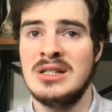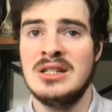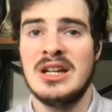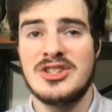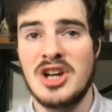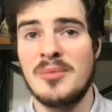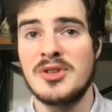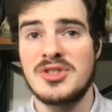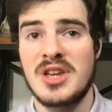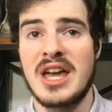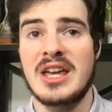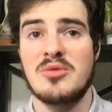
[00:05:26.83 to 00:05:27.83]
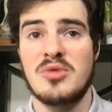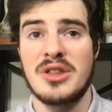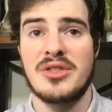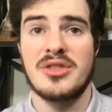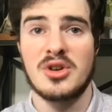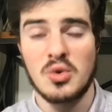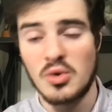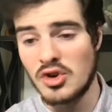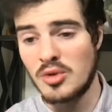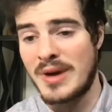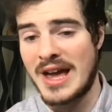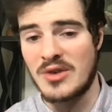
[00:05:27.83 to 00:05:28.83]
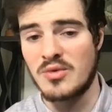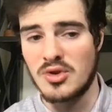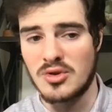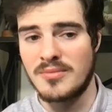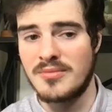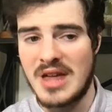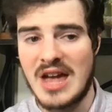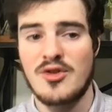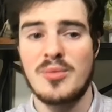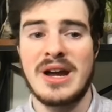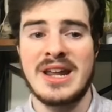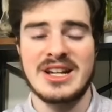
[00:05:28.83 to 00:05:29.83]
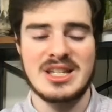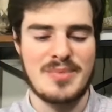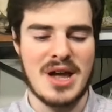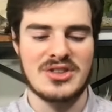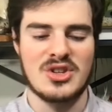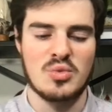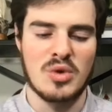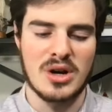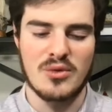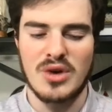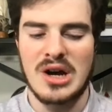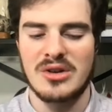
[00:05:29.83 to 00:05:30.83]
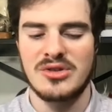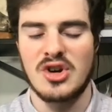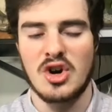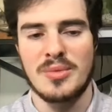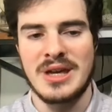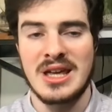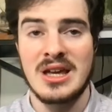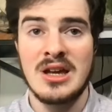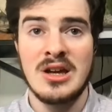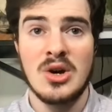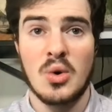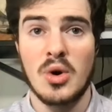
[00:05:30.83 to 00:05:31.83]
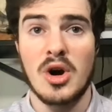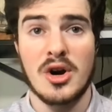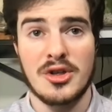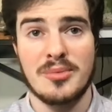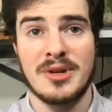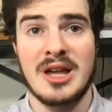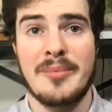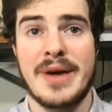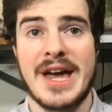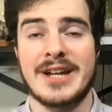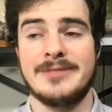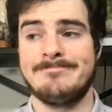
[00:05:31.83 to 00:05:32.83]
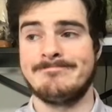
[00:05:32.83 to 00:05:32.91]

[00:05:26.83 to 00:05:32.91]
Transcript: it's almost like with the cornerback room, everybody expected one of Ronald Darby or Arthur Millette-Beck.